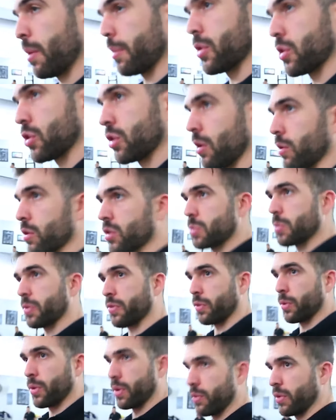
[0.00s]
Pro
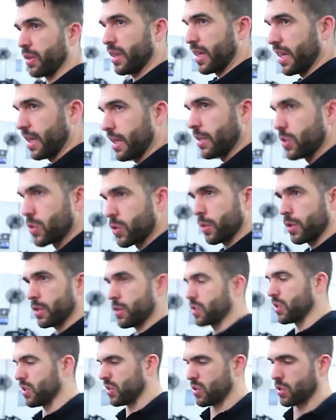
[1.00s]
bikini athlete.
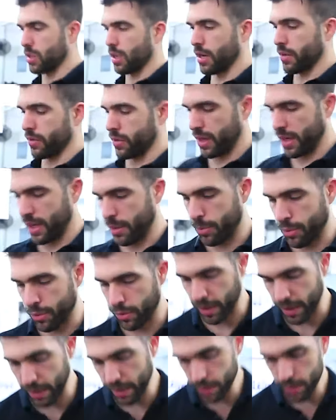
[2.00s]
She is
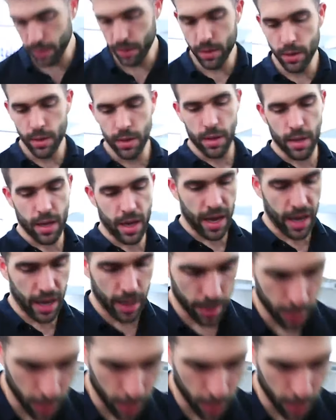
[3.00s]
one hell of